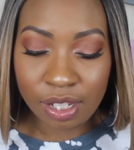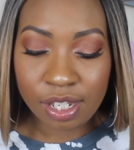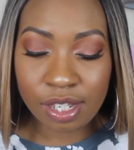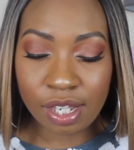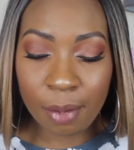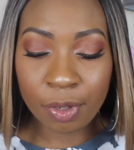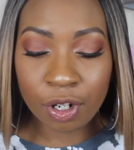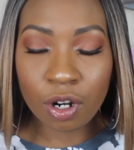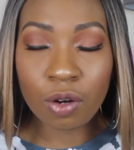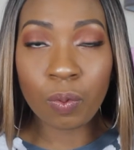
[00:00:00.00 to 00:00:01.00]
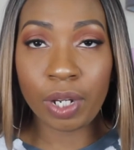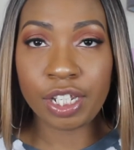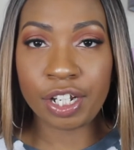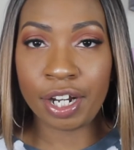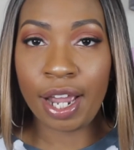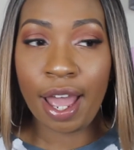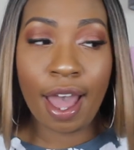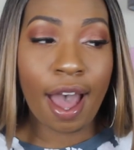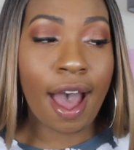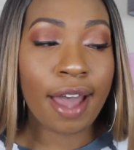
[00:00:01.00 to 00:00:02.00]
Summer or winter?
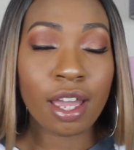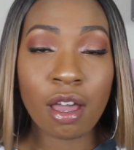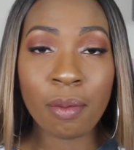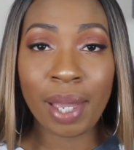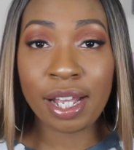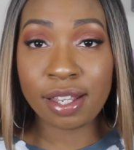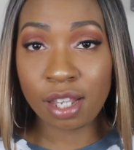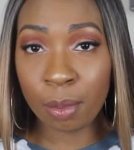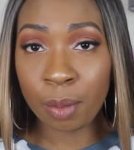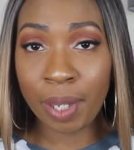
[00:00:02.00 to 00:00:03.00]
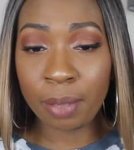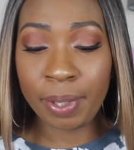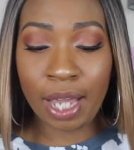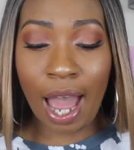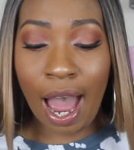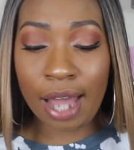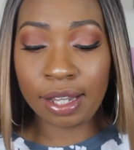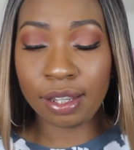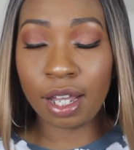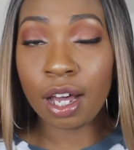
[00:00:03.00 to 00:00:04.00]
I am a summer baby. I
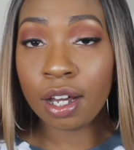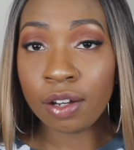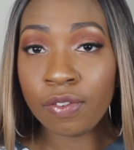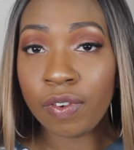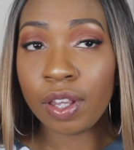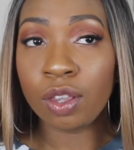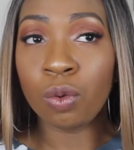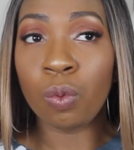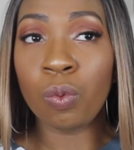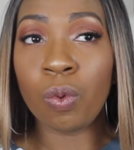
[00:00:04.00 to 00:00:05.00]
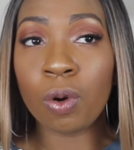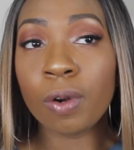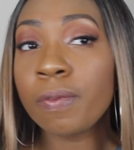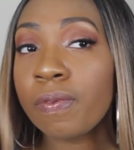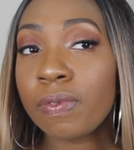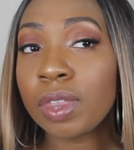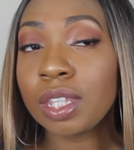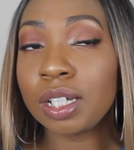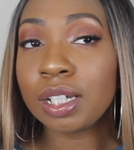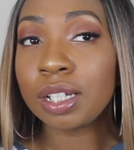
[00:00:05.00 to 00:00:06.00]
love the warmth.
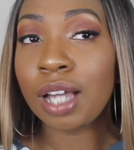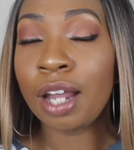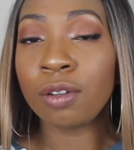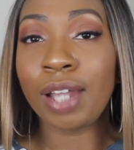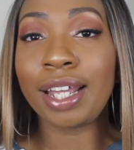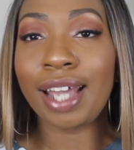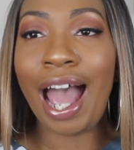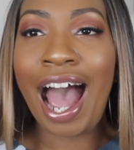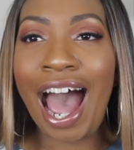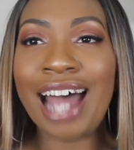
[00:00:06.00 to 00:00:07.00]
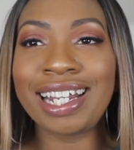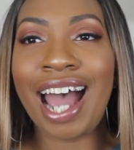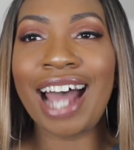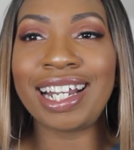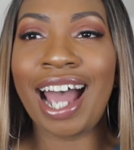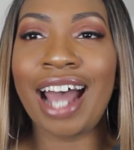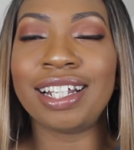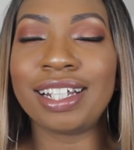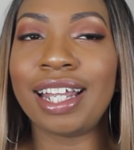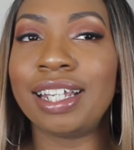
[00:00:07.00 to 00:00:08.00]
I don't like hot,
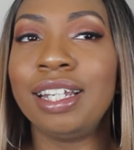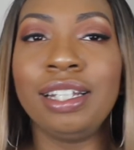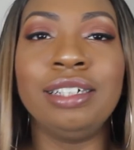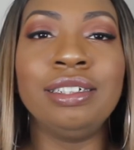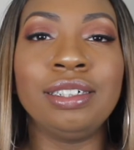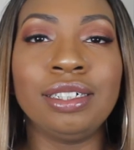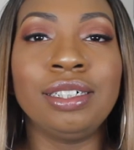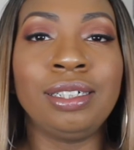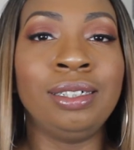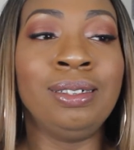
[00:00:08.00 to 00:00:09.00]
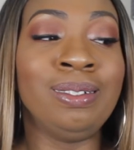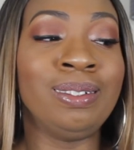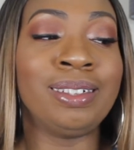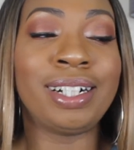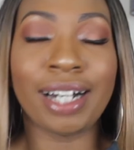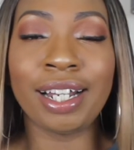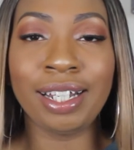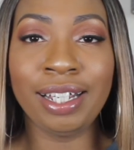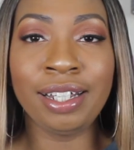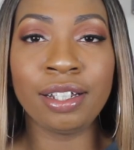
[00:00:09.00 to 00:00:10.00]
like hot
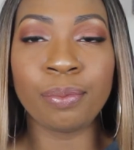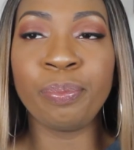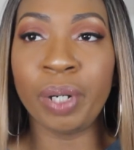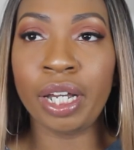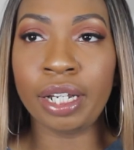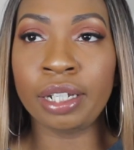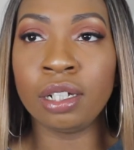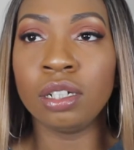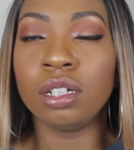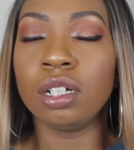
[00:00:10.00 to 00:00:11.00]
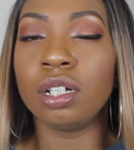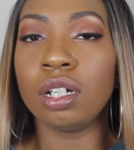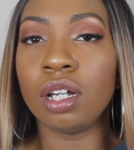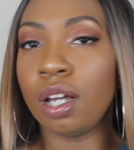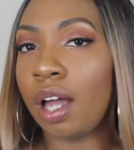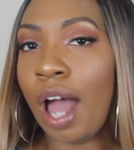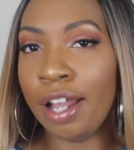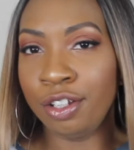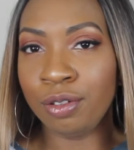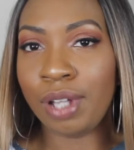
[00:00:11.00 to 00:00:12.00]
heat, but
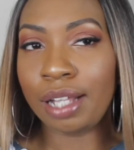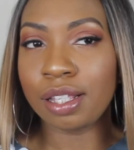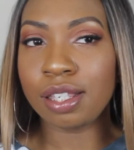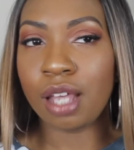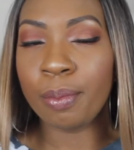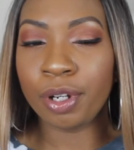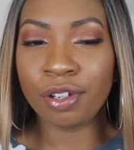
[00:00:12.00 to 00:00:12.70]
I do like the summer.